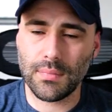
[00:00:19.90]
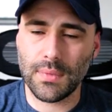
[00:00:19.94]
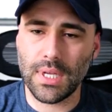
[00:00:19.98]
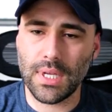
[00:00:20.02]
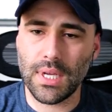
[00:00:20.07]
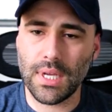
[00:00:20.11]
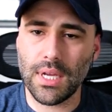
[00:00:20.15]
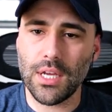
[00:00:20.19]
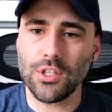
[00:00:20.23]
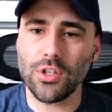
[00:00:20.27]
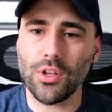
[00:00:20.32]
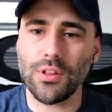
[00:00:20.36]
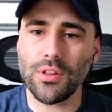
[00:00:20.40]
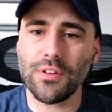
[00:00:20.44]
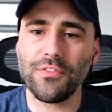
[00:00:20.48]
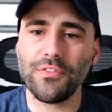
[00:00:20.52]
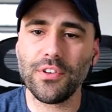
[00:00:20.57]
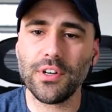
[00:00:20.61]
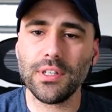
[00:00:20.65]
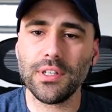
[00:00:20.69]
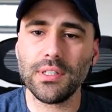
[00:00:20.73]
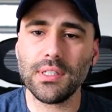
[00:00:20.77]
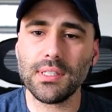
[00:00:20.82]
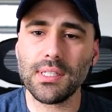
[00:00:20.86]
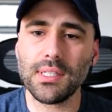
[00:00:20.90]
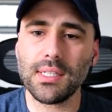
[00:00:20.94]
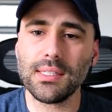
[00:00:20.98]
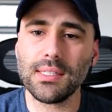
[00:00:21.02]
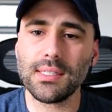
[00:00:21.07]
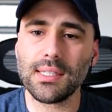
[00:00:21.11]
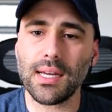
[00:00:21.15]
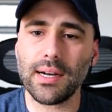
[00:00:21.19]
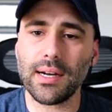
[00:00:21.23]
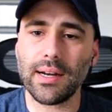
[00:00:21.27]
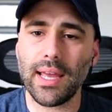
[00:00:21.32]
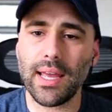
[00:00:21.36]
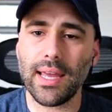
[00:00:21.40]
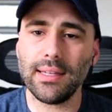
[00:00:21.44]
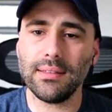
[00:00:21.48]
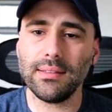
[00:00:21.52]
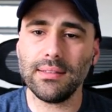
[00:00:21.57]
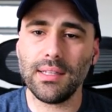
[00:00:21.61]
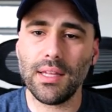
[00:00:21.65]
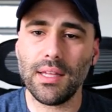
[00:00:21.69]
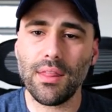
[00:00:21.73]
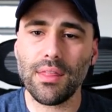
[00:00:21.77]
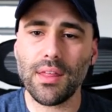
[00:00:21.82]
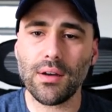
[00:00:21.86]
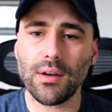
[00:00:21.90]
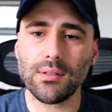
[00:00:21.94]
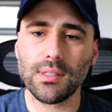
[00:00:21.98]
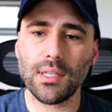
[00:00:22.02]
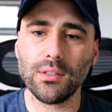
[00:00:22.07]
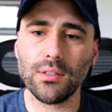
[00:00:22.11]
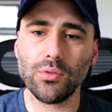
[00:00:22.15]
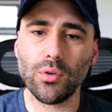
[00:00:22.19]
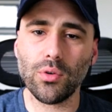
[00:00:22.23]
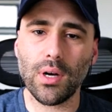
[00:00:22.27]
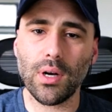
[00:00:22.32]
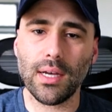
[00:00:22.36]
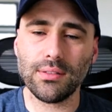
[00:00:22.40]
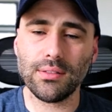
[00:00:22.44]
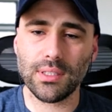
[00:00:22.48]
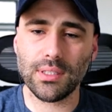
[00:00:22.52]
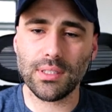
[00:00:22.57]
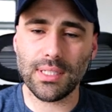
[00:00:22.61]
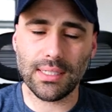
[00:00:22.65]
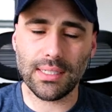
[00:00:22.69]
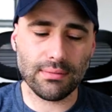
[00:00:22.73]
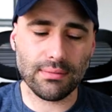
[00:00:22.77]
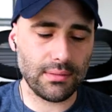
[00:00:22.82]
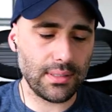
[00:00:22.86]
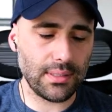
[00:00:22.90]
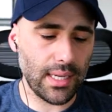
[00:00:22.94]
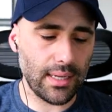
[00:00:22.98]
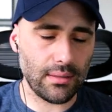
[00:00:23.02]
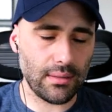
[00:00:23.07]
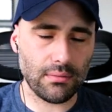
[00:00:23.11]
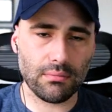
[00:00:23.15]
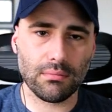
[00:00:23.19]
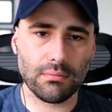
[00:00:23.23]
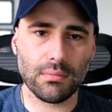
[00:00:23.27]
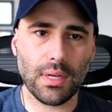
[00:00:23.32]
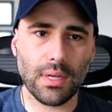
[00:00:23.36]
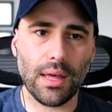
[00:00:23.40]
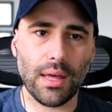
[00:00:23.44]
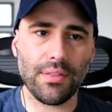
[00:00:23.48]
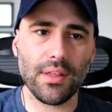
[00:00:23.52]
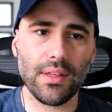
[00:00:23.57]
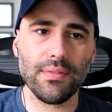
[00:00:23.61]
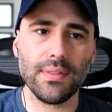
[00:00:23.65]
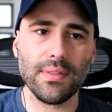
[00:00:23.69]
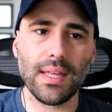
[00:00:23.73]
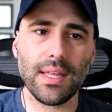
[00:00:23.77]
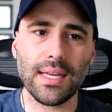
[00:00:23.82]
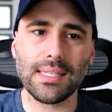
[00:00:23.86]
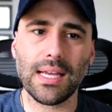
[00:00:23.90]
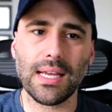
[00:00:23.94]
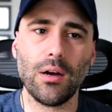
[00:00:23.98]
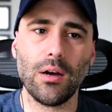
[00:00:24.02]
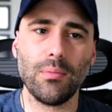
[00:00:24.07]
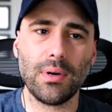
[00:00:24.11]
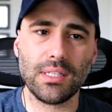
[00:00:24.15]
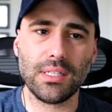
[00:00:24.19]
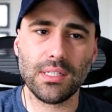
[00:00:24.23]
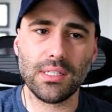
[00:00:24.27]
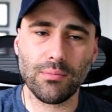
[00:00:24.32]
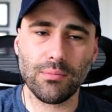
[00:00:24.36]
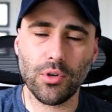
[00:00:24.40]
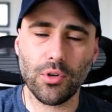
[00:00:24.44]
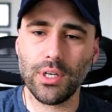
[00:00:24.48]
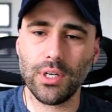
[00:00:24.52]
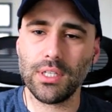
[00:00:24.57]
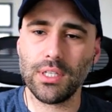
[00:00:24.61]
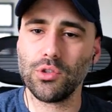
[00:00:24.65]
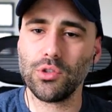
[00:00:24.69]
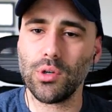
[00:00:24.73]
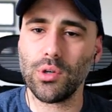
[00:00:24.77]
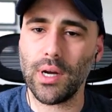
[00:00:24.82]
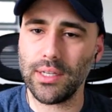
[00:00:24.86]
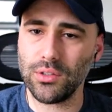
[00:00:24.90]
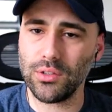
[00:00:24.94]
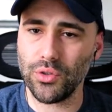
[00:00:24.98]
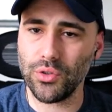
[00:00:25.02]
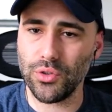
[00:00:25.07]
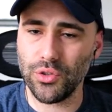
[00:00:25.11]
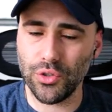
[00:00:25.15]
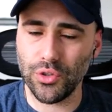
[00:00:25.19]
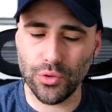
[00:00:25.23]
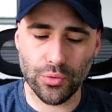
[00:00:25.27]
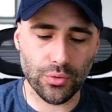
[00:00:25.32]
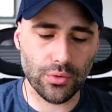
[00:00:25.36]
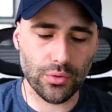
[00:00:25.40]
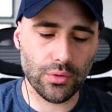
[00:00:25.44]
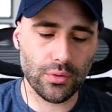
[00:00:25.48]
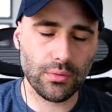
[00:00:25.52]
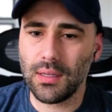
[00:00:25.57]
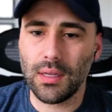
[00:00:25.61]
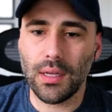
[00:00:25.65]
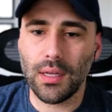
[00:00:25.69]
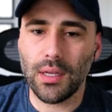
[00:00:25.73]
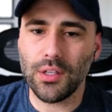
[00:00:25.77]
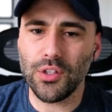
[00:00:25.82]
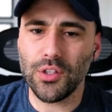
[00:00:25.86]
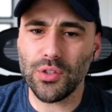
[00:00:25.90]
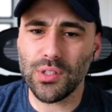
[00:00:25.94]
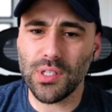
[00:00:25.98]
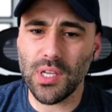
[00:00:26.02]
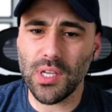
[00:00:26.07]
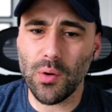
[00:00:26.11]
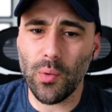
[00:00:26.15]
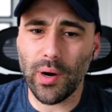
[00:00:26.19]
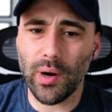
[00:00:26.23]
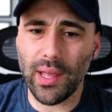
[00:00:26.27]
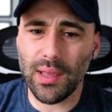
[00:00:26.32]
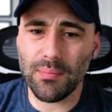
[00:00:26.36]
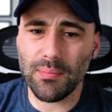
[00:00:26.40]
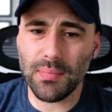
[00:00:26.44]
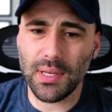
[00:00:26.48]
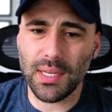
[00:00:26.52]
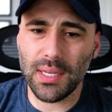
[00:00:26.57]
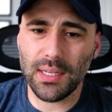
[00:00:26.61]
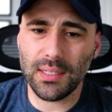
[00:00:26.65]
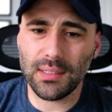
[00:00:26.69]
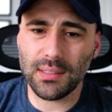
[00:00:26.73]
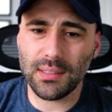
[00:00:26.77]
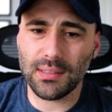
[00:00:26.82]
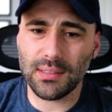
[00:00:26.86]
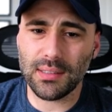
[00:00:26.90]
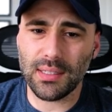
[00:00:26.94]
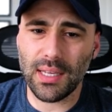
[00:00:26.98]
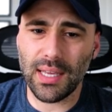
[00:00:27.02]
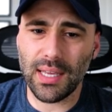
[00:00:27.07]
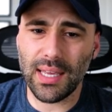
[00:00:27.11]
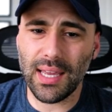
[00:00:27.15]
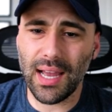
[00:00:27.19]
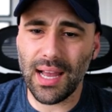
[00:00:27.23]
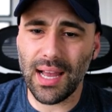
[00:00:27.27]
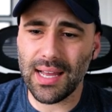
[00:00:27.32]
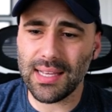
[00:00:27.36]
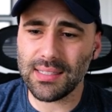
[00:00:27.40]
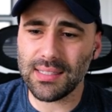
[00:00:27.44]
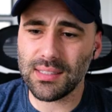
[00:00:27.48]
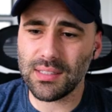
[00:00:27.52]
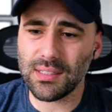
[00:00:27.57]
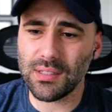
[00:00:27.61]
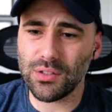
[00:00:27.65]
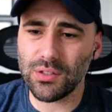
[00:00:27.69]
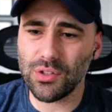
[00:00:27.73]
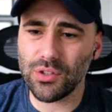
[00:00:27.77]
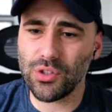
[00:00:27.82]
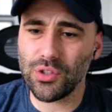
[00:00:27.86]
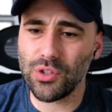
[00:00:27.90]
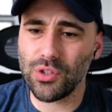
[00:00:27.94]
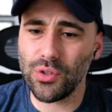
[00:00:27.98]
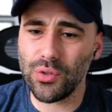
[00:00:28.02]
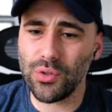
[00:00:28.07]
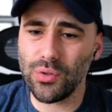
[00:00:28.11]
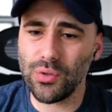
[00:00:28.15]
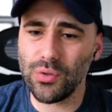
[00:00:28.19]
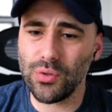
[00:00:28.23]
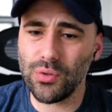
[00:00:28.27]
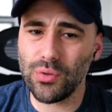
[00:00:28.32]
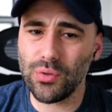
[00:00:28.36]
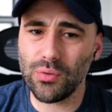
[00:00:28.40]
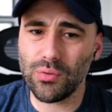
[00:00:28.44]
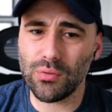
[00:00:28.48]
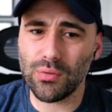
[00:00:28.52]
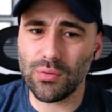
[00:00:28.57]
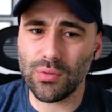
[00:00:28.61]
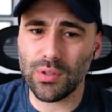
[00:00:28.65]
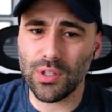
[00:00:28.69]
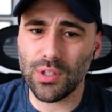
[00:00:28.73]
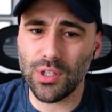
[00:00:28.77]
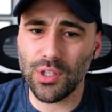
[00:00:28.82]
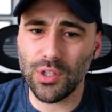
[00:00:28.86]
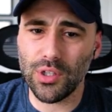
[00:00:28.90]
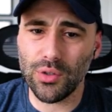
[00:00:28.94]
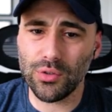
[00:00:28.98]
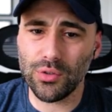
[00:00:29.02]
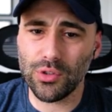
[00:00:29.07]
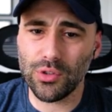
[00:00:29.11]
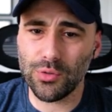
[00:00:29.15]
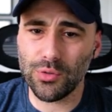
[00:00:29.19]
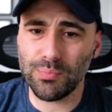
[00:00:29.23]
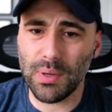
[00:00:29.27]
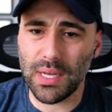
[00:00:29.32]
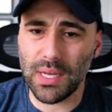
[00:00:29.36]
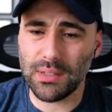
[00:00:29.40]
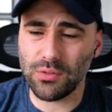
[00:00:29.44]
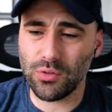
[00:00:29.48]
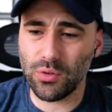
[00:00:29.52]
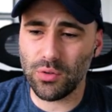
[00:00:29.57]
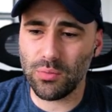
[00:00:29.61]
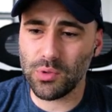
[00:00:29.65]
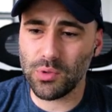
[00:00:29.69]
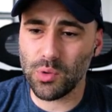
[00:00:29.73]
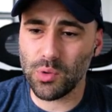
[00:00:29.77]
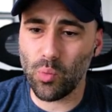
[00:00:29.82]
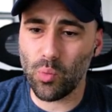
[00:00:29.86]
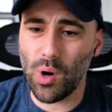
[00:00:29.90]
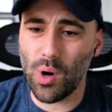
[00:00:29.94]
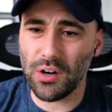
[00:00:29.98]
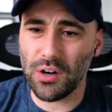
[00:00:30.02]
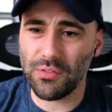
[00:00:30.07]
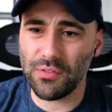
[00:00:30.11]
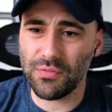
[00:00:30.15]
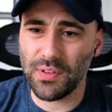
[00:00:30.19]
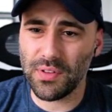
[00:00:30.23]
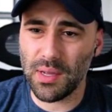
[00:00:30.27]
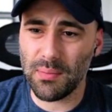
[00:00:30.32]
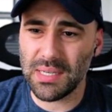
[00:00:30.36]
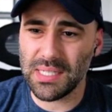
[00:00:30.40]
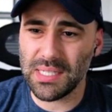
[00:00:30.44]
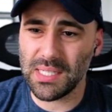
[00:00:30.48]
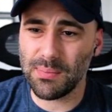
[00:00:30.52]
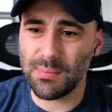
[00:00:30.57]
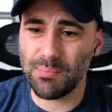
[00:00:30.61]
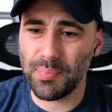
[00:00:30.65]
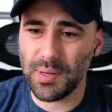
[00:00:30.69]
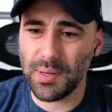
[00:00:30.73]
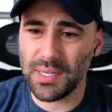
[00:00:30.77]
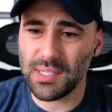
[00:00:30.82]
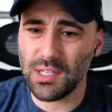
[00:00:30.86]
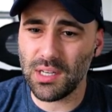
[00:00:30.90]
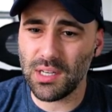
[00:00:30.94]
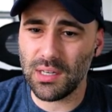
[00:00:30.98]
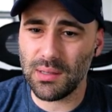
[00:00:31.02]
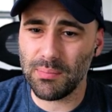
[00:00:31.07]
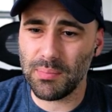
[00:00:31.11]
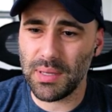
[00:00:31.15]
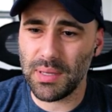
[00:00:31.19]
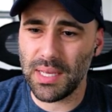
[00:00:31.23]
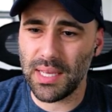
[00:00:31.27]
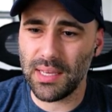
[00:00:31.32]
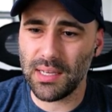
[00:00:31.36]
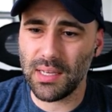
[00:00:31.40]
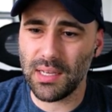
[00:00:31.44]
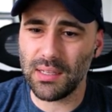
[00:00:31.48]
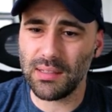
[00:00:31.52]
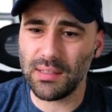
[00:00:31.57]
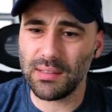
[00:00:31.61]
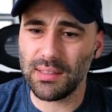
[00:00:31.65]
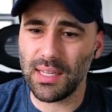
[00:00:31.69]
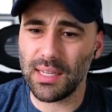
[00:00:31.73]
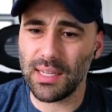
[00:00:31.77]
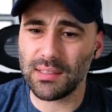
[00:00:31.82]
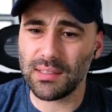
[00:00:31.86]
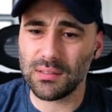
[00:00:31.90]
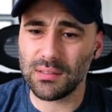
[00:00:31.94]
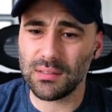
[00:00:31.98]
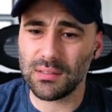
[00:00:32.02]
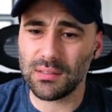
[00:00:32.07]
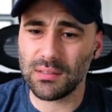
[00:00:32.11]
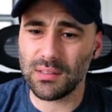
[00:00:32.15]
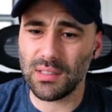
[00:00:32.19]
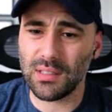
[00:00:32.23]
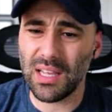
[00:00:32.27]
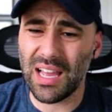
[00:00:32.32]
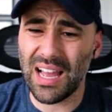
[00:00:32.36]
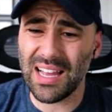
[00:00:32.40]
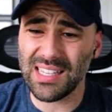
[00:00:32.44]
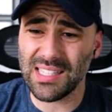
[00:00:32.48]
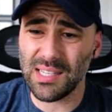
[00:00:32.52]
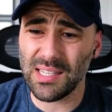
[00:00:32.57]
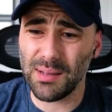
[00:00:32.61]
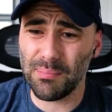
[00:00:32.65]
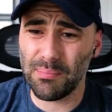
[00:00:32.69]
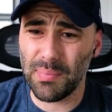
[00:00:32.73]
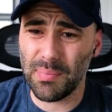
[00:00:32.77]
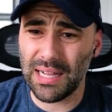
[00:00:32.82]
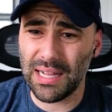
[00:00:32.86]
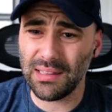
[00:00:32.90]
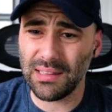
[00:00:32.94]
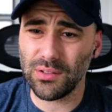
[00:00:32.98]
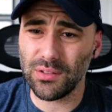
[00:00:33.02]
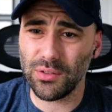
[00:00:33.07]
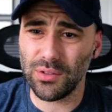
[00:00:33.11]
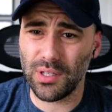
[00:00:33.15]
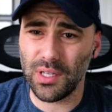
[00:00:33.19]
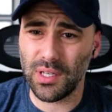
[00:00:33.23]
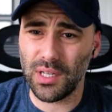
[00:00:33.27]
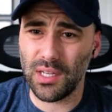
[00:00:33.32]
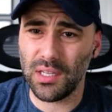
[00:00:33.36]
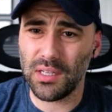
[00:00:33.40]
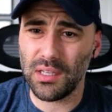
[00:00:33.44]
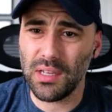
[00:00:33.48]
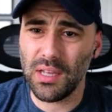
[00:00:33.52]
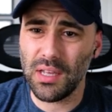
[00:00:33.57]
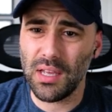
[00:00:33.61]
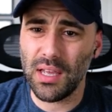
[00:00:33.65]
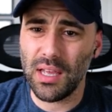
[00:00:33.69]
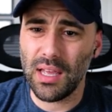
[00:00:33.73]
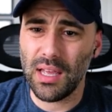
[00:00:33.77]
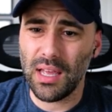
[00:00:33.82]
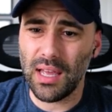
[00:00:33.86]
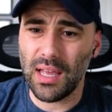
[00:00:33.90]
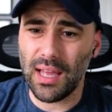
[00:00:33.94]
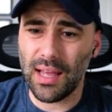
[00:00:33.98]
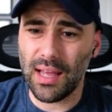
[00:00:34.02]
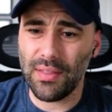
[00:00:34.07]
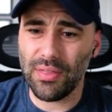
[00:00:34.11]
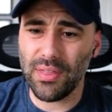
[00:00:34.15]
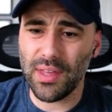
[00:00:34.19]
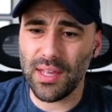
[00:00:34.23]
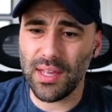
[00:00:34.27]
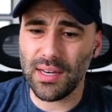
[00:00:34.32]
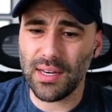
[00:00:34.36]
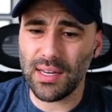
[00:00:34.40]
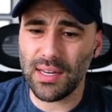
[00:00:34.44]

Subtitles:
So the furnishings are 18,210. I think that's how much I'm gonna try to use. You see what I mean? It has two huge bedrooms, one of them especially big that has a balcony, and then a